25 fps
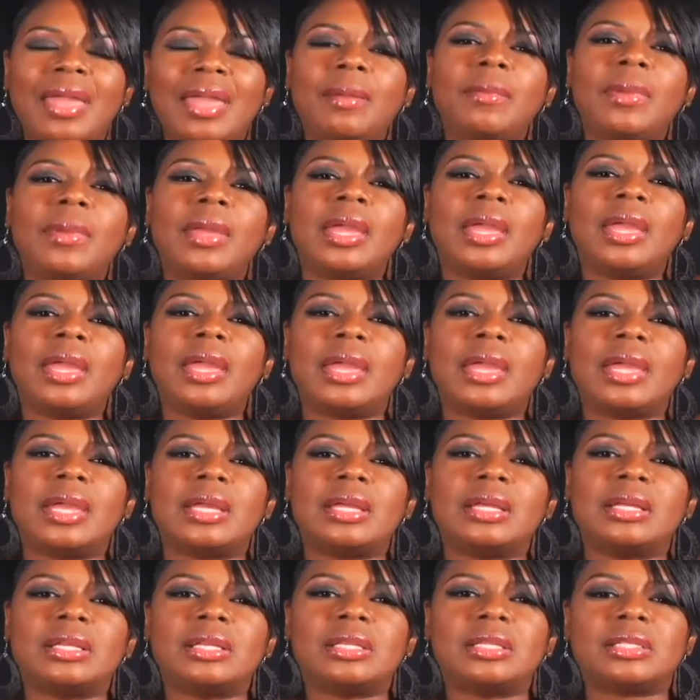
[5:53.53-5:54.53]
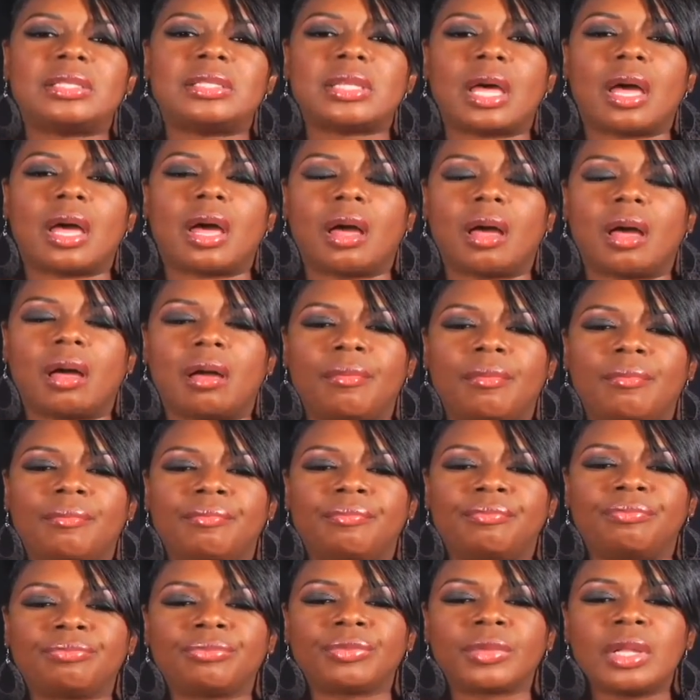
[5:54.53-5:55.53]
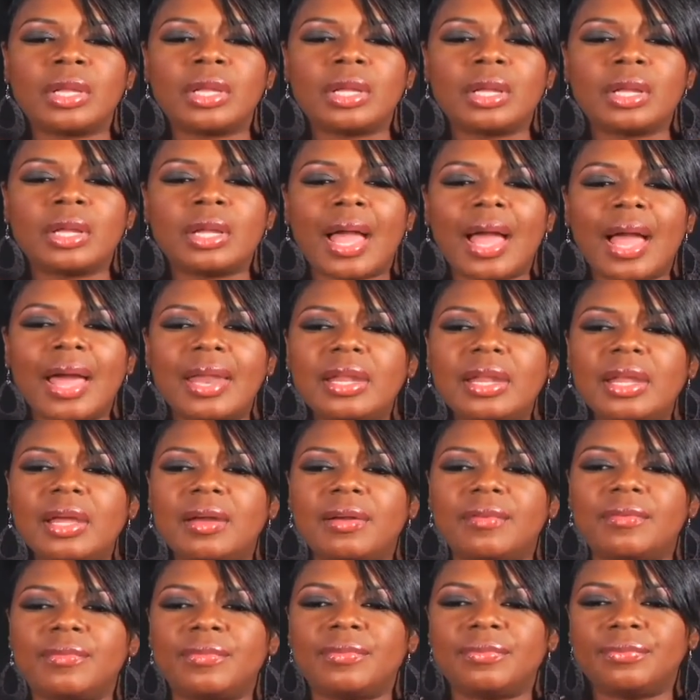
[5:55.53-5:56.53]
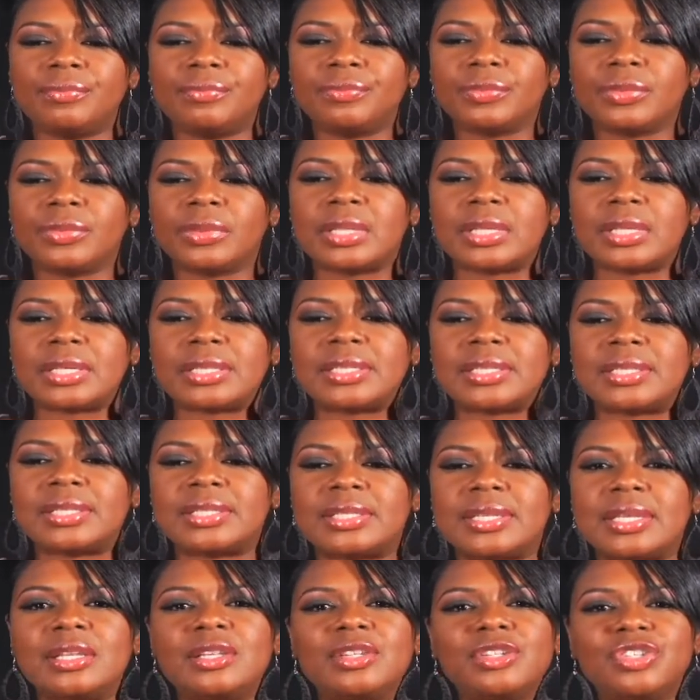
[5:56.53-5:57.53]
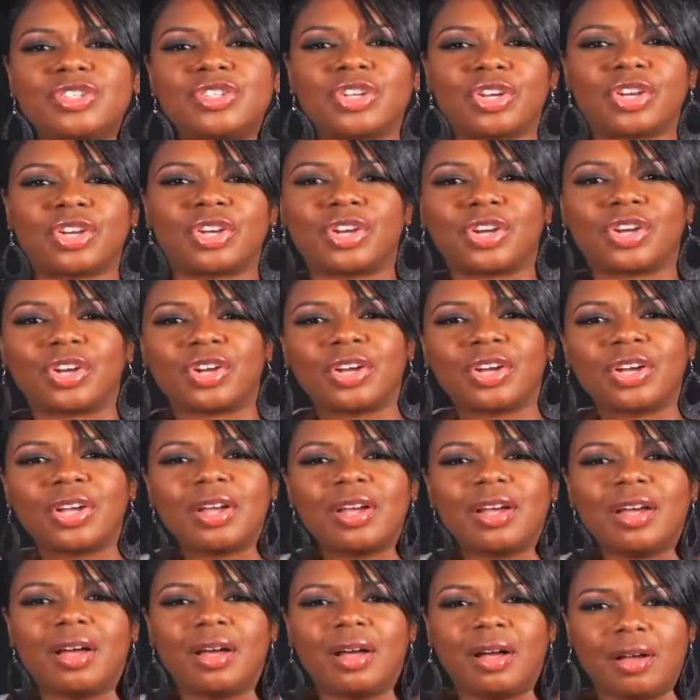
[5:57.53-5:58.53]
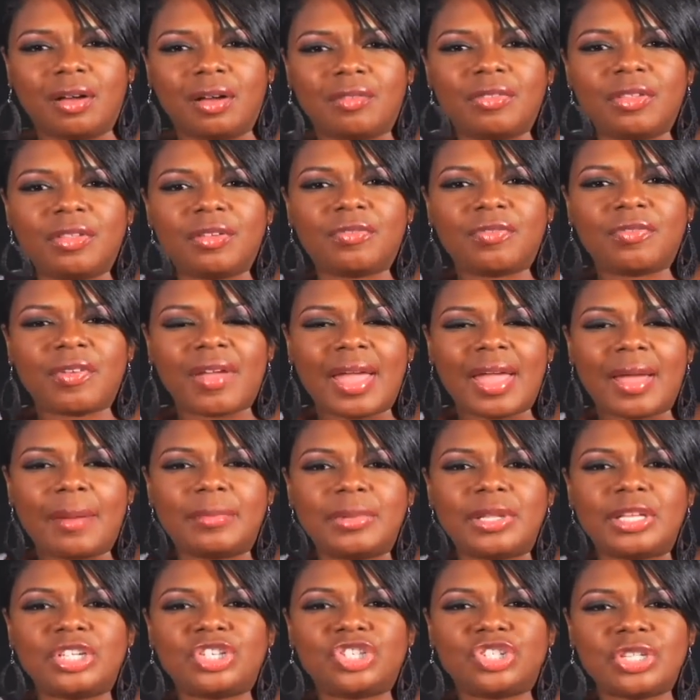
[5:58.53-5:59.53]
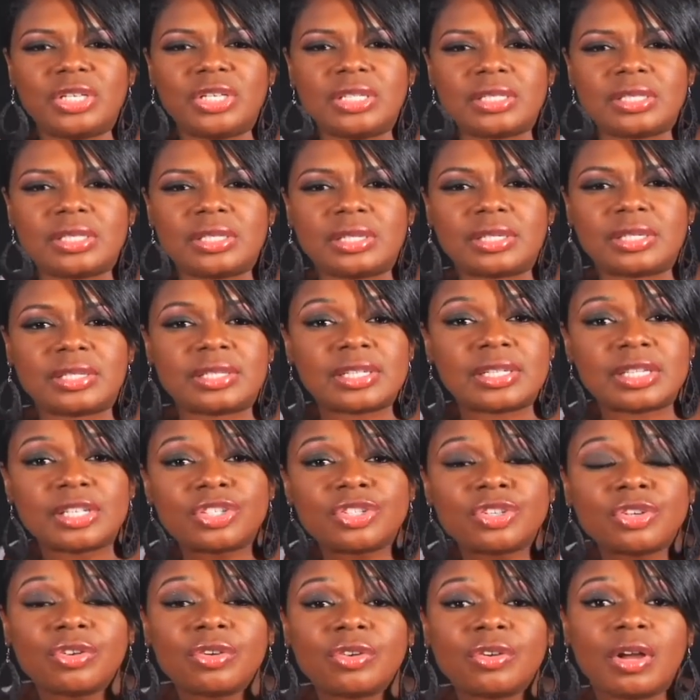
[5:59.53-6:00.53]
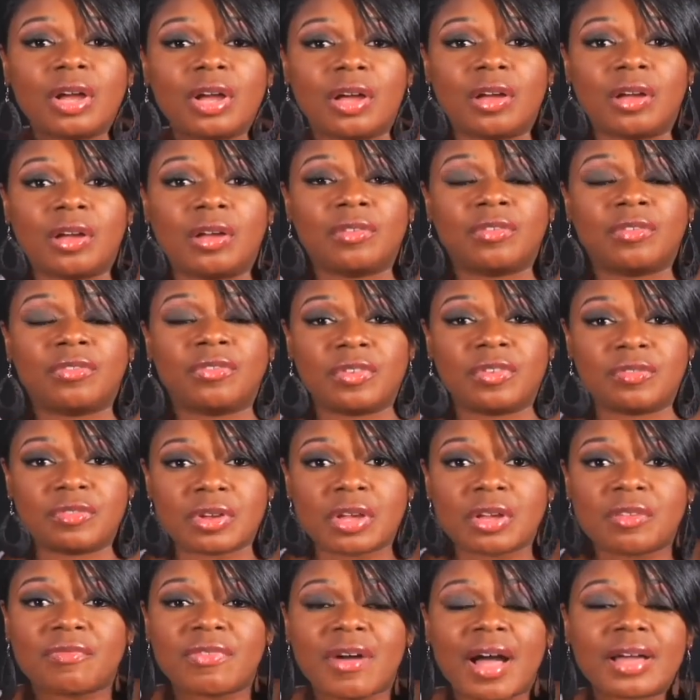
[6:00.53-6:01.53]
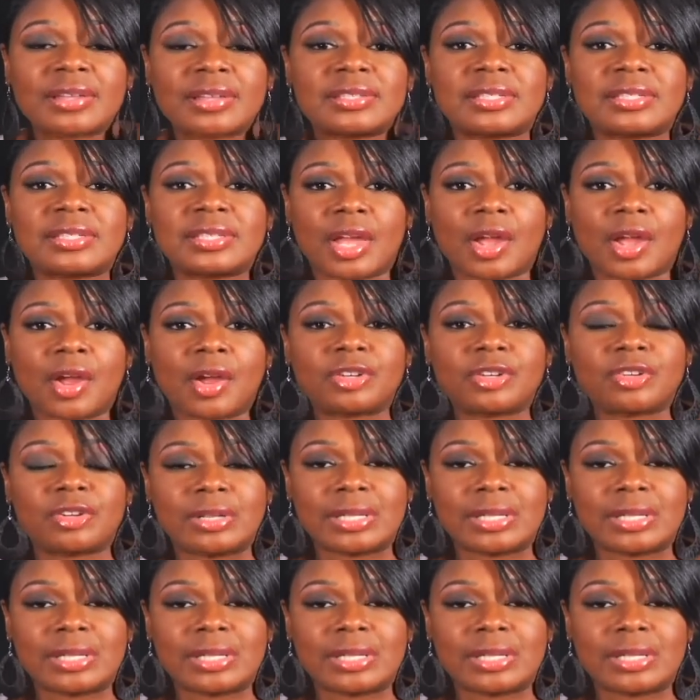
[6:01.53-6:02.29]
Amy is kind of the center of the family. She's the sister of Vivica Fox's character,